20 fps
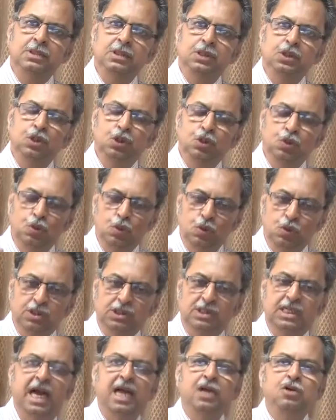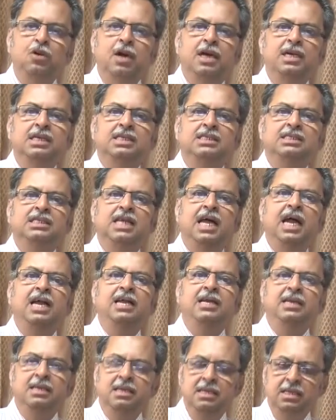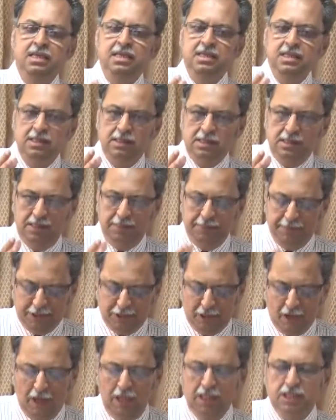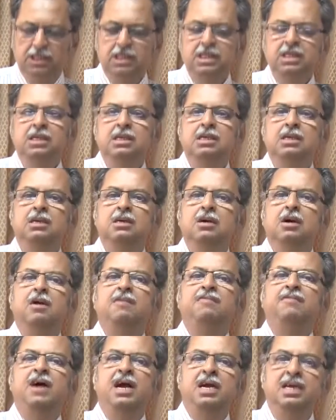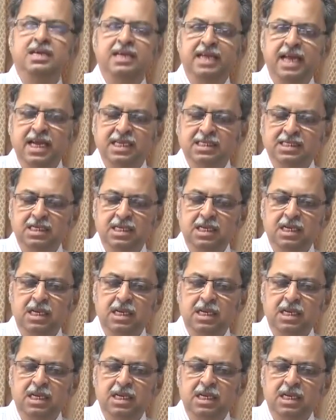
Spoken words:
You try to understand the pathology of heart attacks,